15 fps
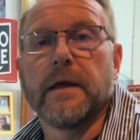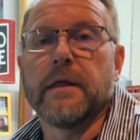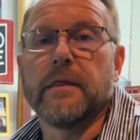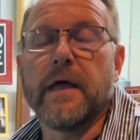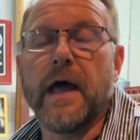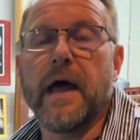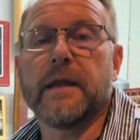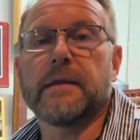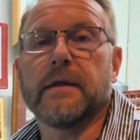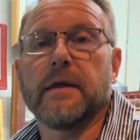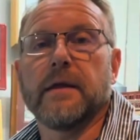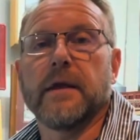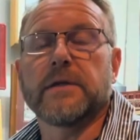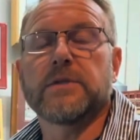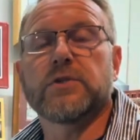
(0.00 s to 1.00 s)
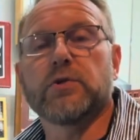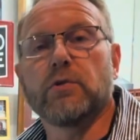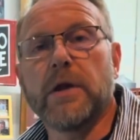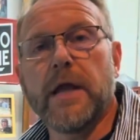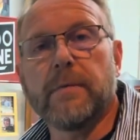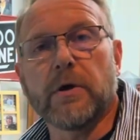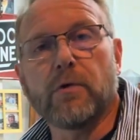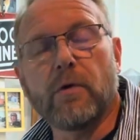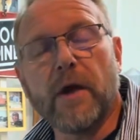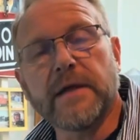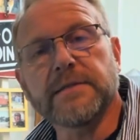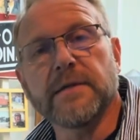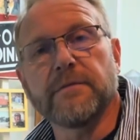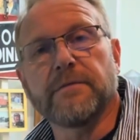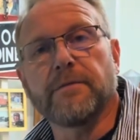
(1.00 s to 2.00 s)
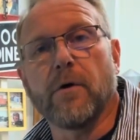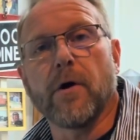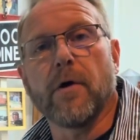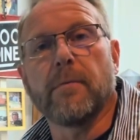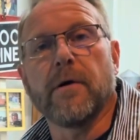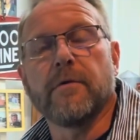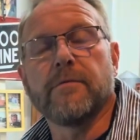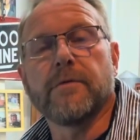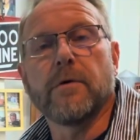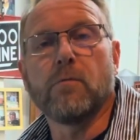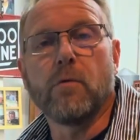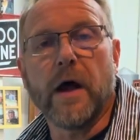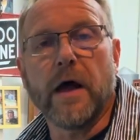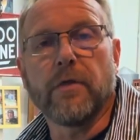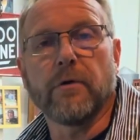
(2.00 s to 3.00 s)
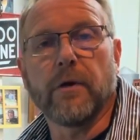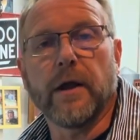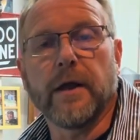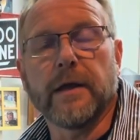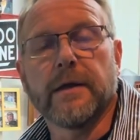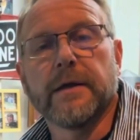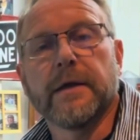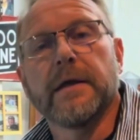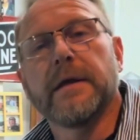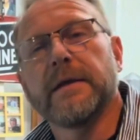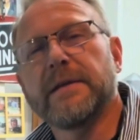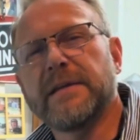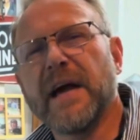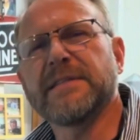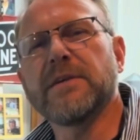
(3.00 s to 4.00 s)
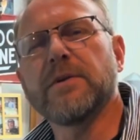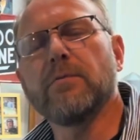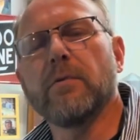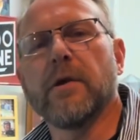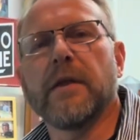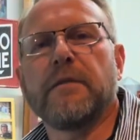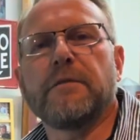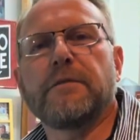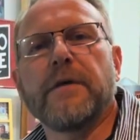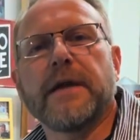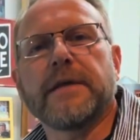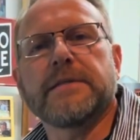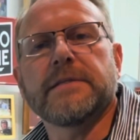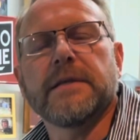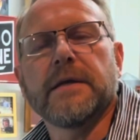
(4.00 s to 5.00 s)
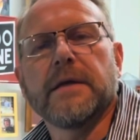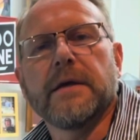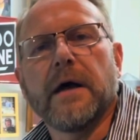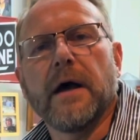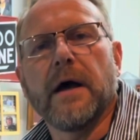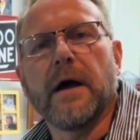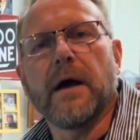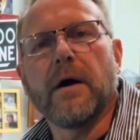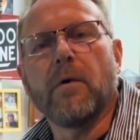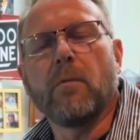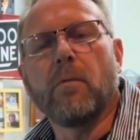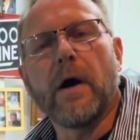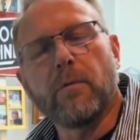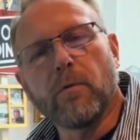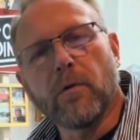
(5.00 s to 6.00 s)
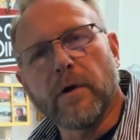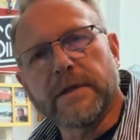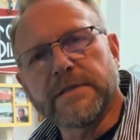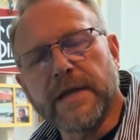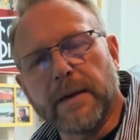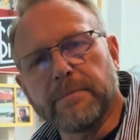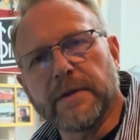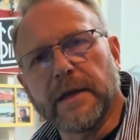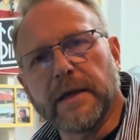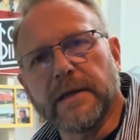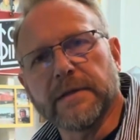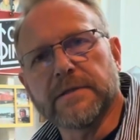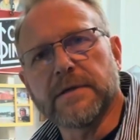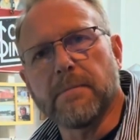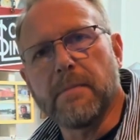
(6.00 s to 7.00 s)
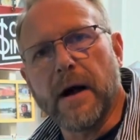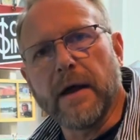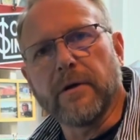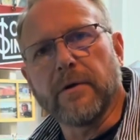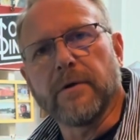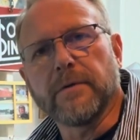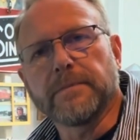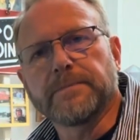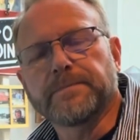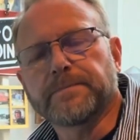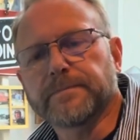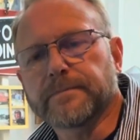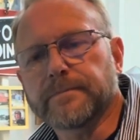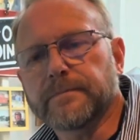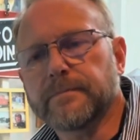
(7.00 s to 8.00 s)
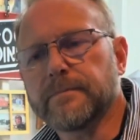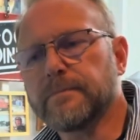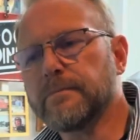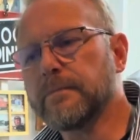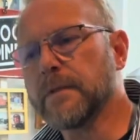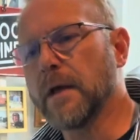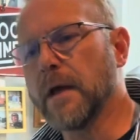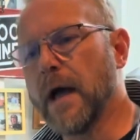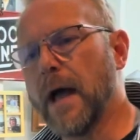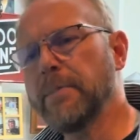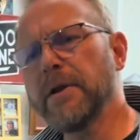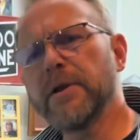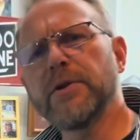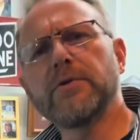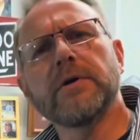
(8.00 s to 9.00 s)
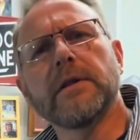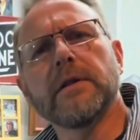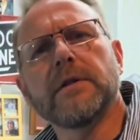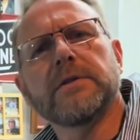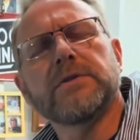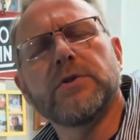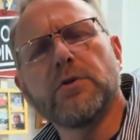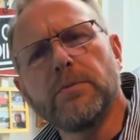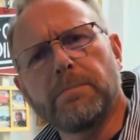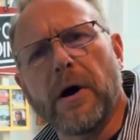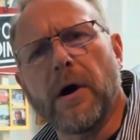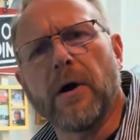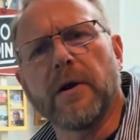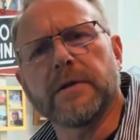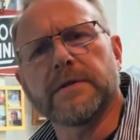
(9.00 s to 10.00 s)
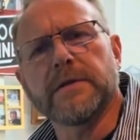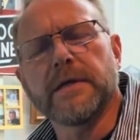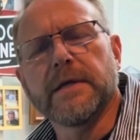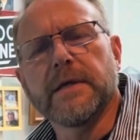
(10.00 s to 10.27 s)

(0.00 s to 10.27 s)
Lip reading: that extreme aggressive form of weathering doesn't really fit what we're attempting to model. I'm going to do a two-part